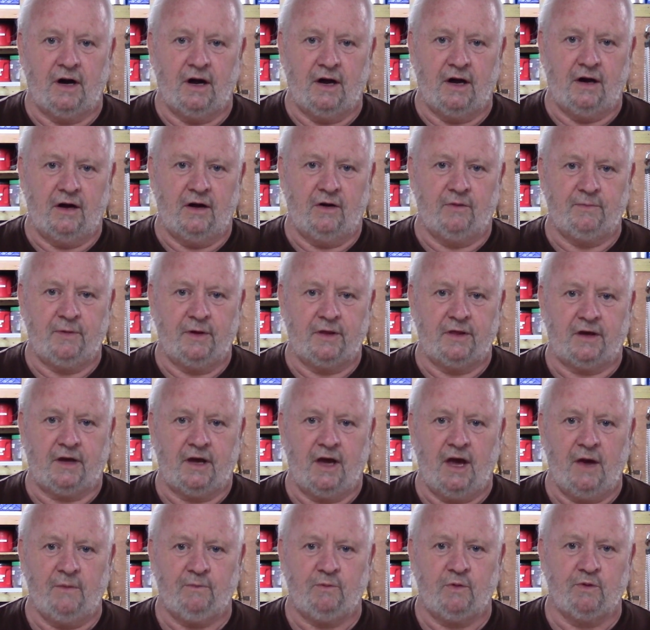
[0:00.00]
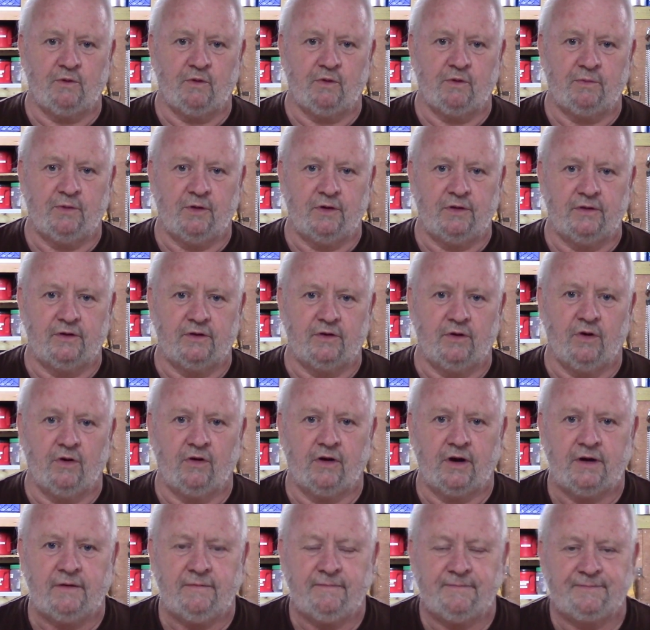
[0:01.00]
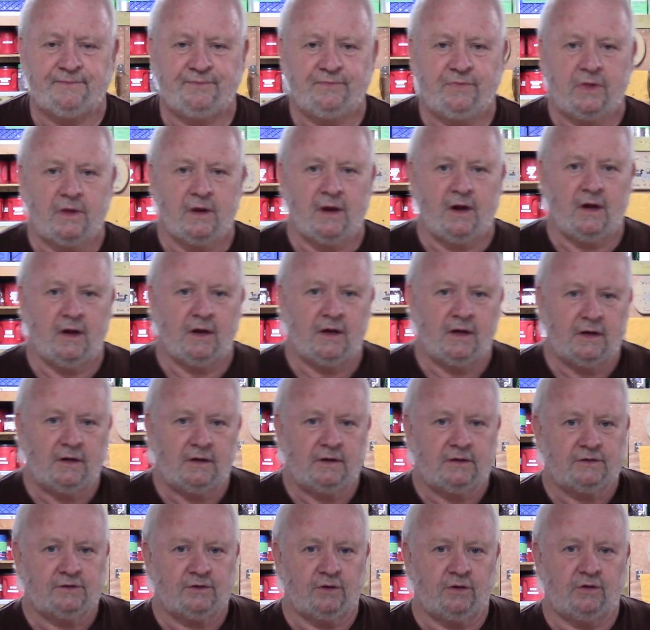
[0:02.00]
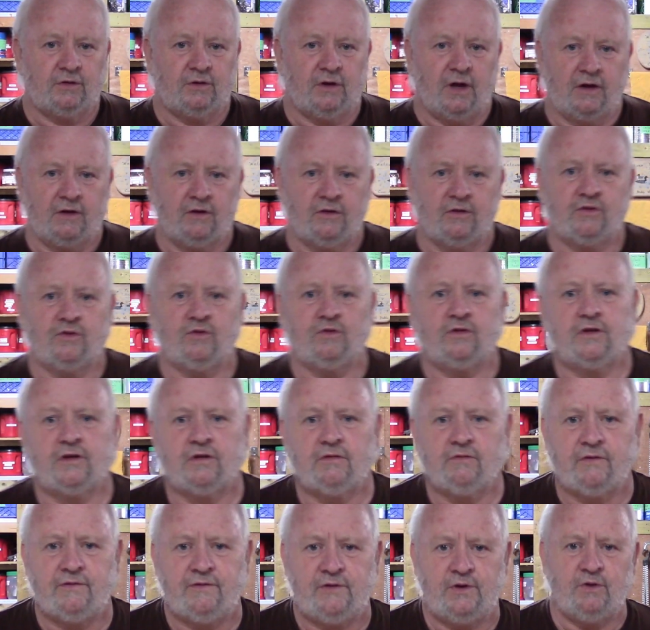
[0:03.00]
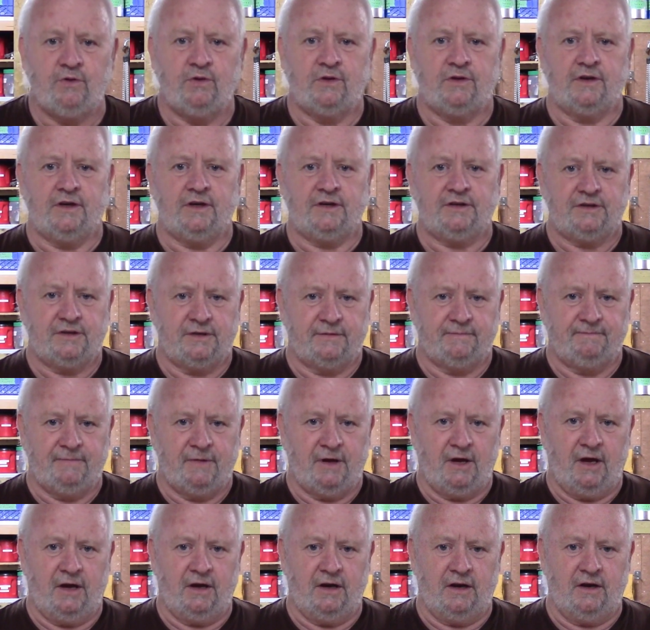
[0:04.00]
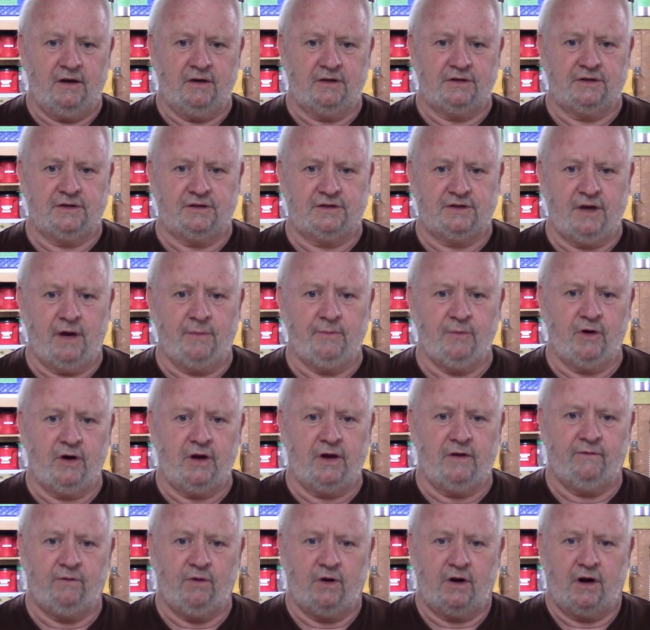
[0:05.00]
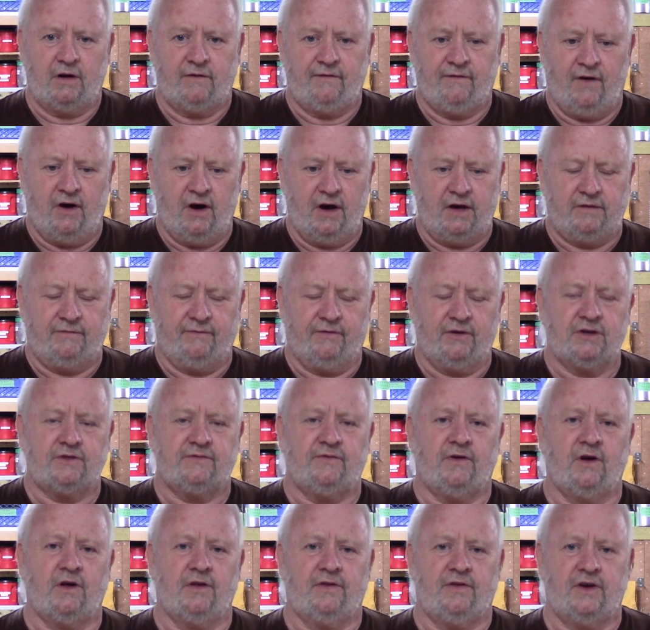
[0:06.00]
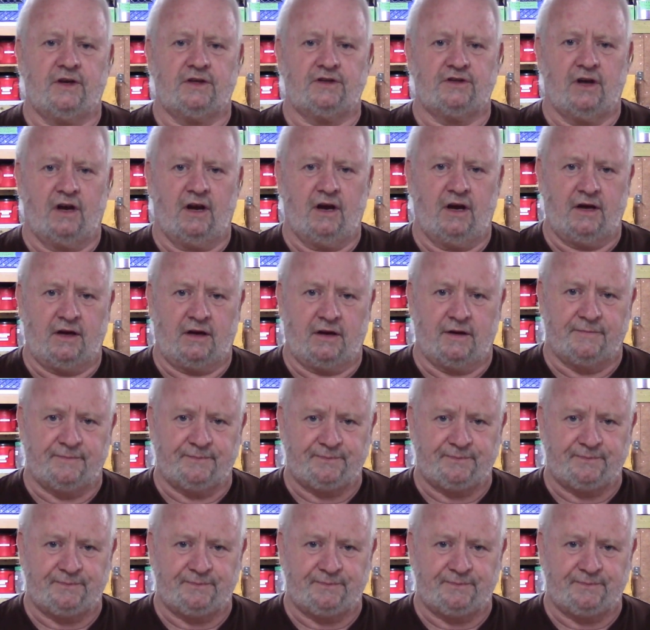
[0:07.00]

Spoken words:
out by the camp where we were putting the door in. So I'm going to do a little review on this, and here's a summary of what I find. First of all, the things I like.